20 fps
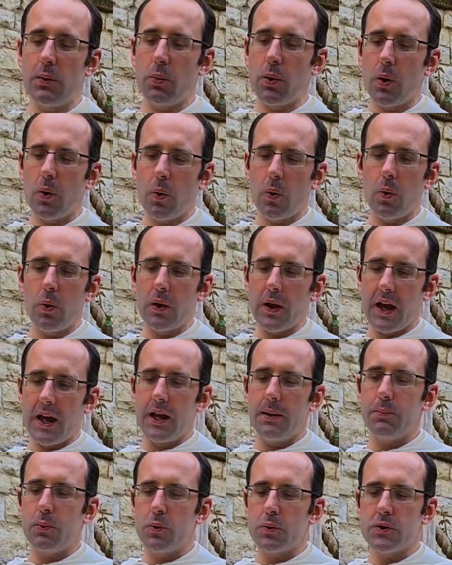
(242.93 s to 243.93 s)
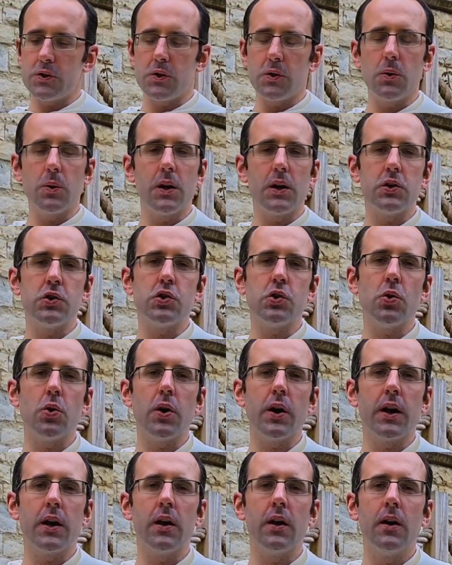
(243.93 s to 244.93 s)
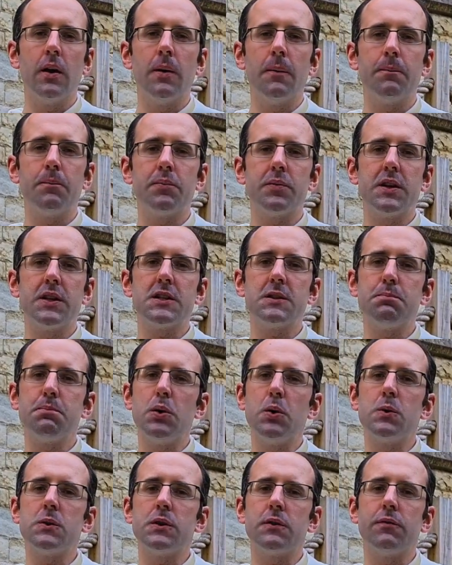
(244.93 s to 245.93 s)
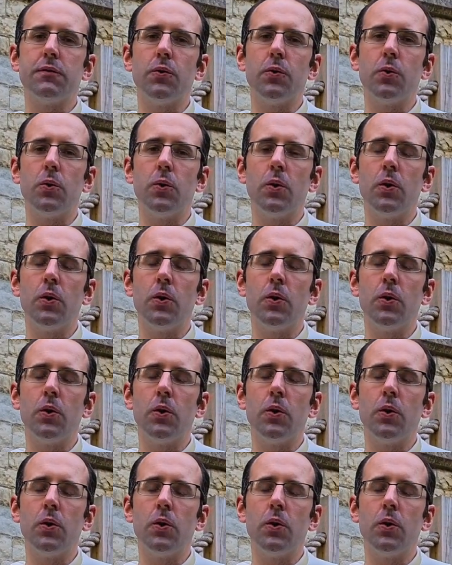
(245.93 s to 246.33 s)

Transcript: we're all able to enjoy this beautiful